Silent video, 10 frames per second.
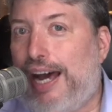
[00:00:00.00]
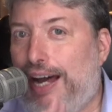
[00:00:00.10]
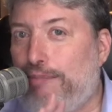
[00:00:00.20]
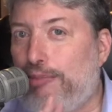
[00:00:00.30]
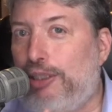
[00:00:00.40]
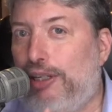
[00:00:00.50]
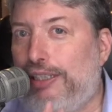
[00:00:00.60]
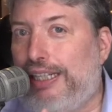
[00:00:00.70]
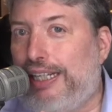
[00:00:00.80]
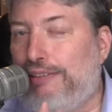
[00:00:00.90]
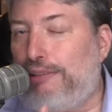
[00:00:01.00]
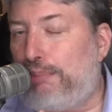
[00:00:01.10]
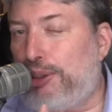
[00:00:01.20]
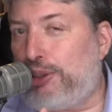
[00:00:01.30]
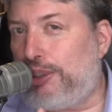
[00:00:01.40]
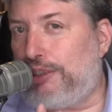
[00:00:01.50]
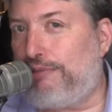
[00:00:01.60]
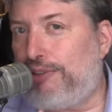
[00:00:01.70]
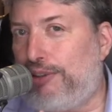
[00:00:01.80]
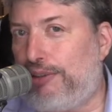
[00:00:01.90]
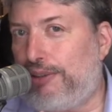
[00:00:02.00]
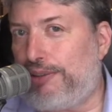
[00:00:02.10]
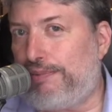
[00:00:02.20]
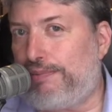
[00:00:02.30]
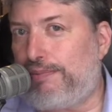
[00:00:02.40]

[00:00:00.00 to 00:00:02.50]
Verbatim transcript: I'm going to even push this further.